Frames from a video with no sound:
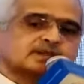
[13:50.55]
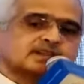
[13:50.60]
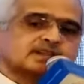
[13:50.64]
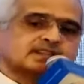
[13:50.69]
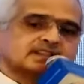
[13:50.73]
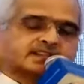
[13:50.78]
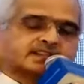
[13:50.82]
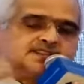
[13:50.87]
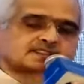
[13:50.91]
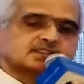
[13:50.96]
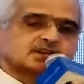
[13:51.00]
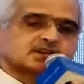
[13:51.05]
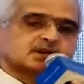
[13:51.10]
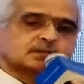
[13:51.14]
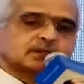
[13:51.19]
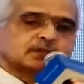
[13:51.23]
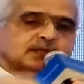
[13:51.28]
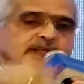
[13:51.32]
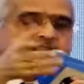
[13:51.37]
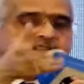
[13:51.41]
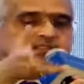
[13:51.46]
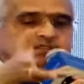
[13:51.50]
when there is
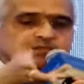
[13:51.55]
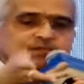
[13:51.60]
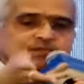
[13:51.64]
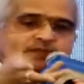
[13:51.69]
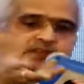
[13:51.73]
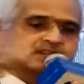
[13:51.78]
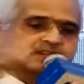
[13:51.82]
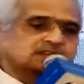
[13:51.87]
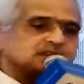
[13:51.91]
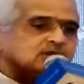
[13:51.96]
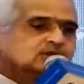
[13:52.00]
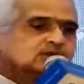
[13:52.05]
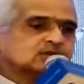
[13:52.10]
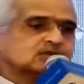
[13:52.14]
compliance, we,